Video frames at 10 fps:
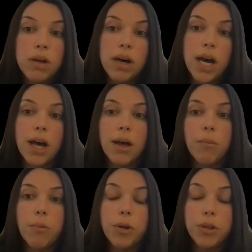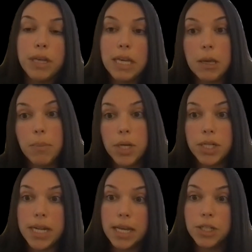We're thinking
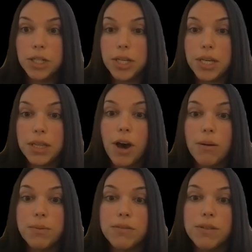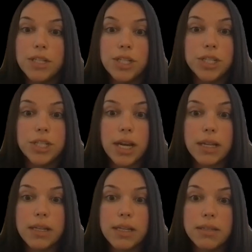potentially the observation
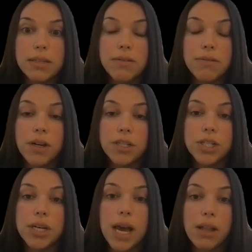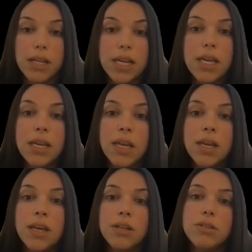checklist functionality.
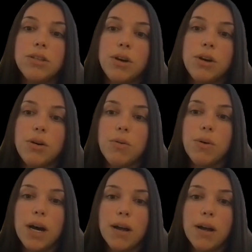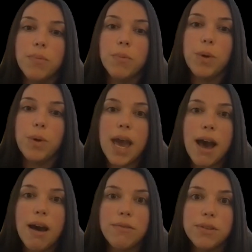So we
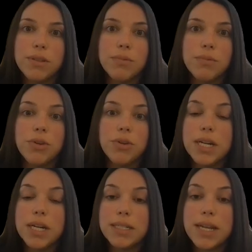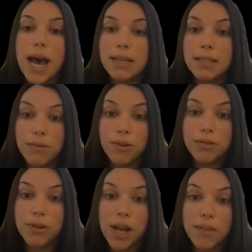have created a task
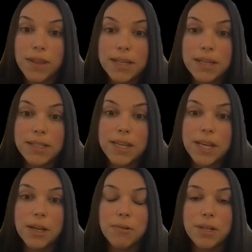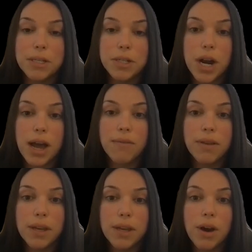force around this, and we're going to start
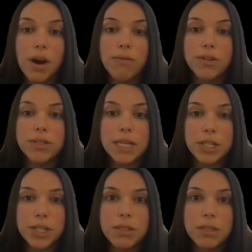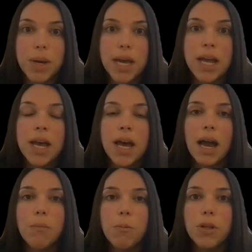having conversations, but
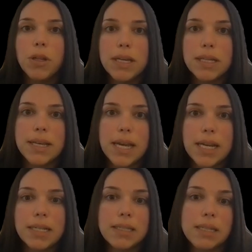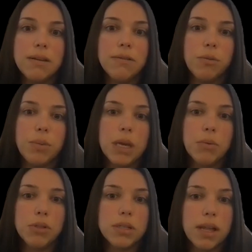I'm really excited to see if we'll be
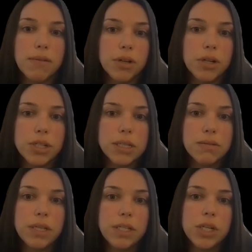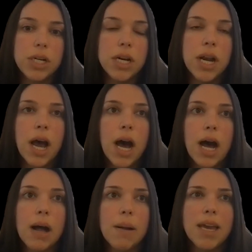able to leverage this feature.
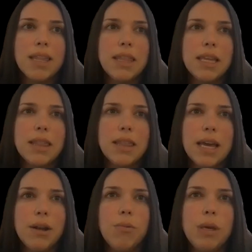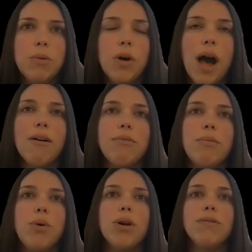I think then we will have
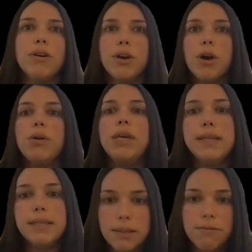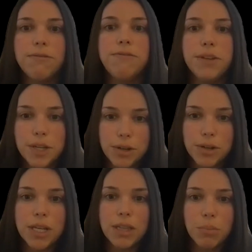more of a cohesive
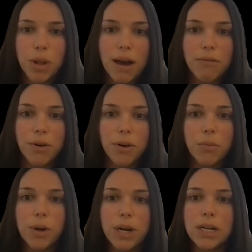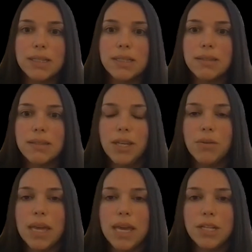feel in the platform where it's,
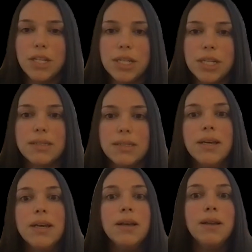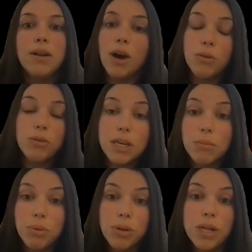the agent is not only
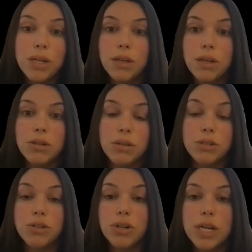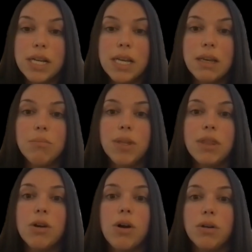completing their training, but
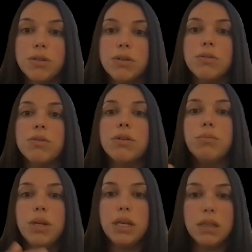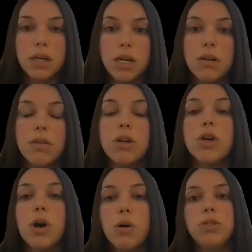they're also completing their
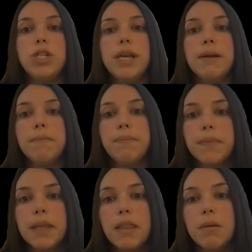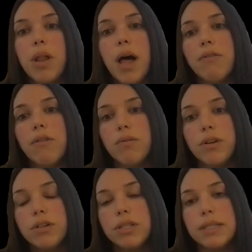coaching in the platform
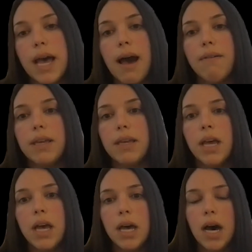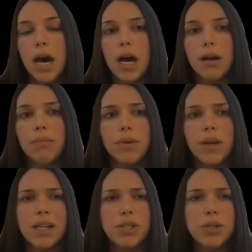versus having kind
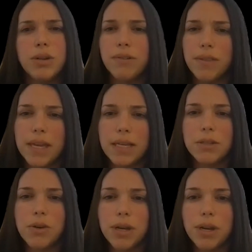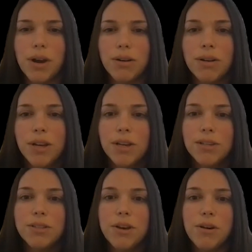of two different things going on.
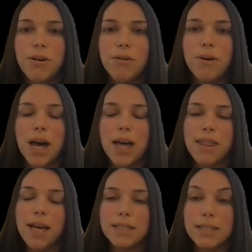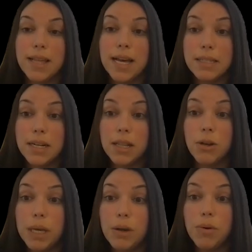So that's another
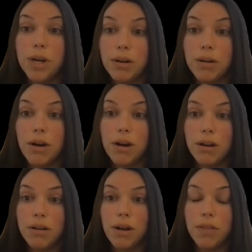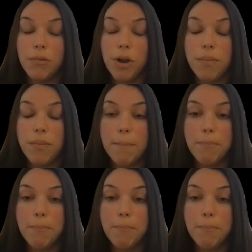big one on the roadmap.